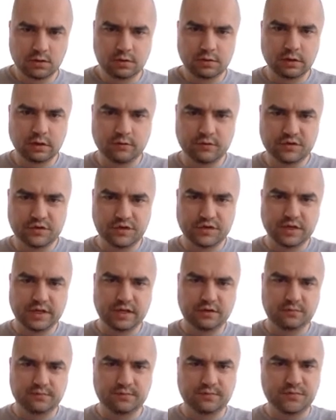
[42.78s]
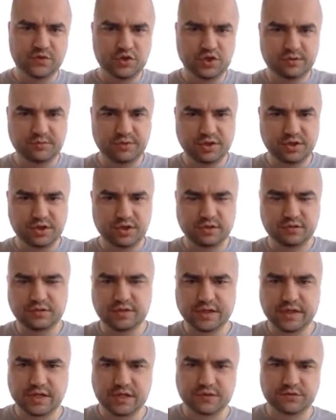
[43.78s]
You ever see that Jimmy Dean
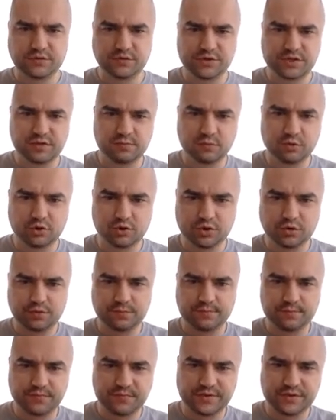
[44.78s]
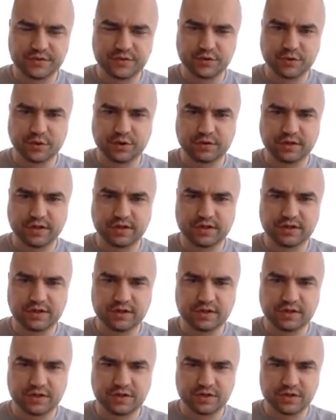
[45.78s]
Tasteless commercial? Stricken
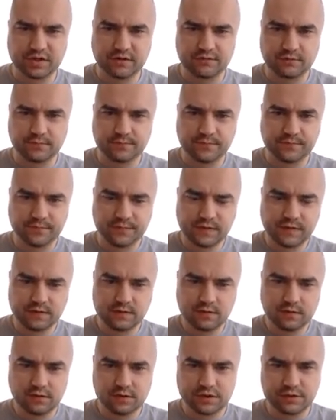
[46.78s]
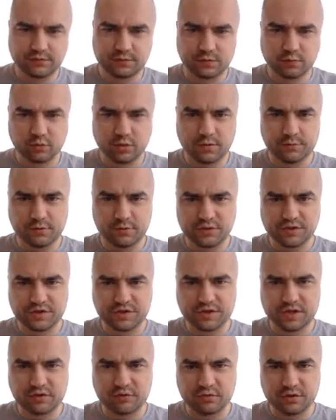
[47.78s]
1997. It's one where he
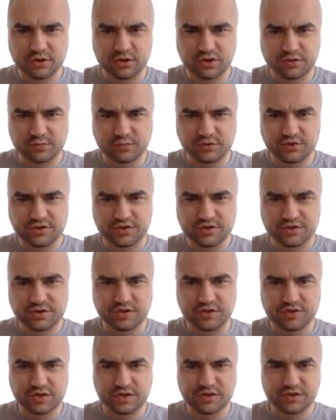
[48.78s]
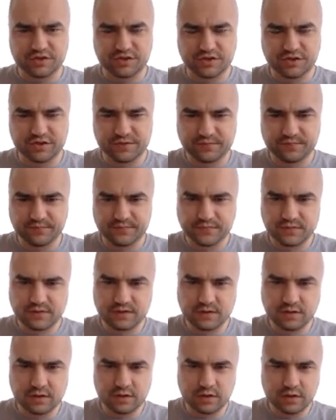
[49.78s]
puts down Lunchables and he says,
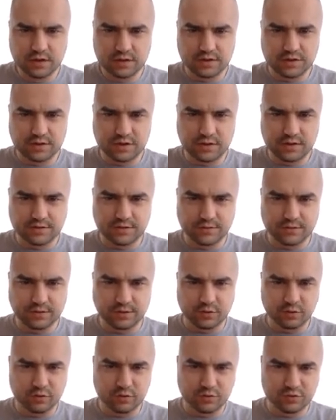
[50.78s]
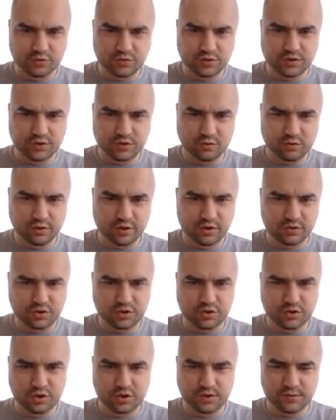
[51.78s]
saw some in the grocery store
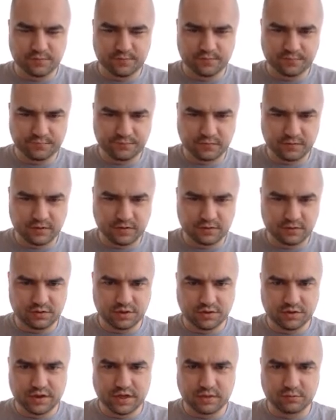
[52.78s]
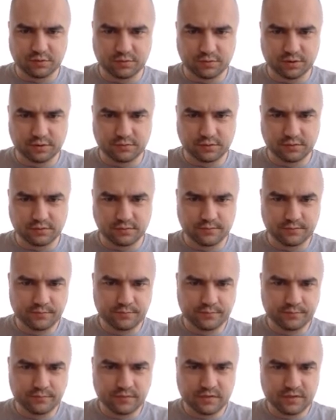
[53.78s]
yesterday. Did not believe it.
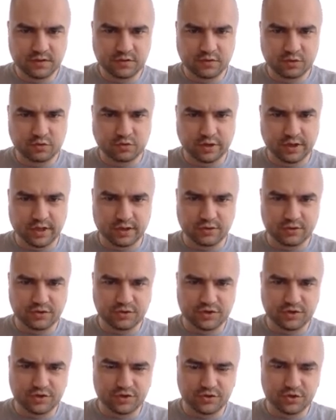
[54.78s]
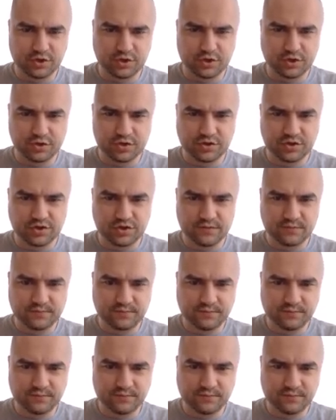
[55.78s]
Crackers, cheese,